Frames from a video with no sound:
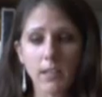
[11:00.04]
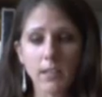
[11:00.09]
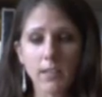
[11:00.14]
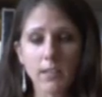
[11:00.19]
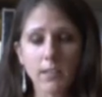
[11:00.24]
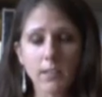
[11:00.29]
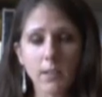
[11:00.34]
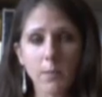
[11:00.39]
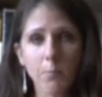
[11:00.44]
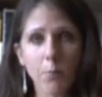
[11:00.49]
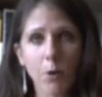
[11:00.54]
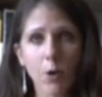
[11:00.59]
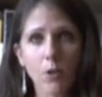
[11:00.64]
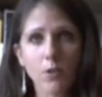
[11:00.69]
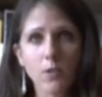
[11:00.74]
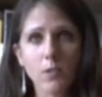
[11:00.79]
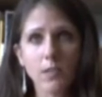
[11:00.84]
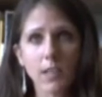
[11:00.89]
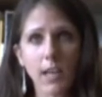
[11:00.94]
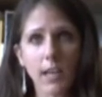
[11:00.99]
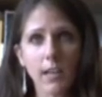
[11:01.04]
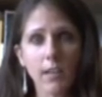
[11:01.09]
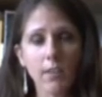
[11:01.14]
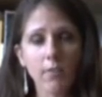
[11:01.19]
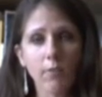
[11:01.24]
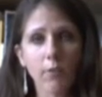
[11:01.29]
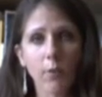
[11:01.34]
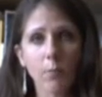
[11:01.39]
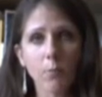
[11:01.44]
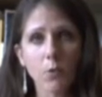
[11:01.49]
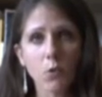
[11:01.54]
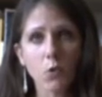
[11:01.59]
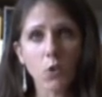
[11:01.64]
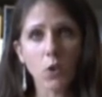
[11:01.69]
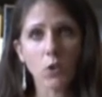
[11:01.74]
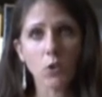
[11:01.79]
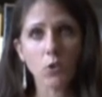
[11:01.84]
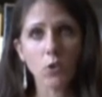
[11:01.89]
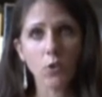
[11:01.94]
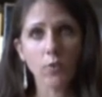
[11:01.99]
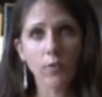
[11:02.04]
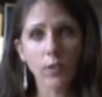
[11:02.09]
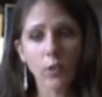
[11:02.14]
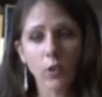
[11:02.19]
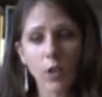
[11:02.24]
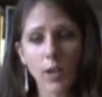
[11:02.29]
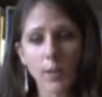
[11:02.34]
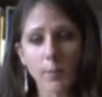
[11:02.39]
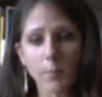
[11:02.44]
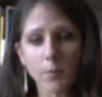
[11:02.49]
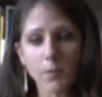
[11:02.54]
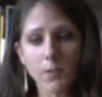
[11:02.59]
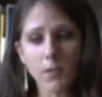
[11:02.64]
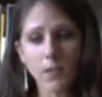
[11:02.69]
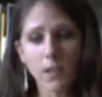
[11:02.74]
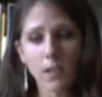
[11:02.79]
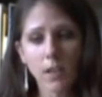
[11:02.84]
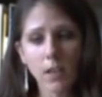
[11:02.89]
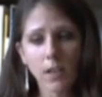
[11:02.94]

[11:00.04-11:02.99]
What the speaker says: And this imparts tannin from the structure of the grapes.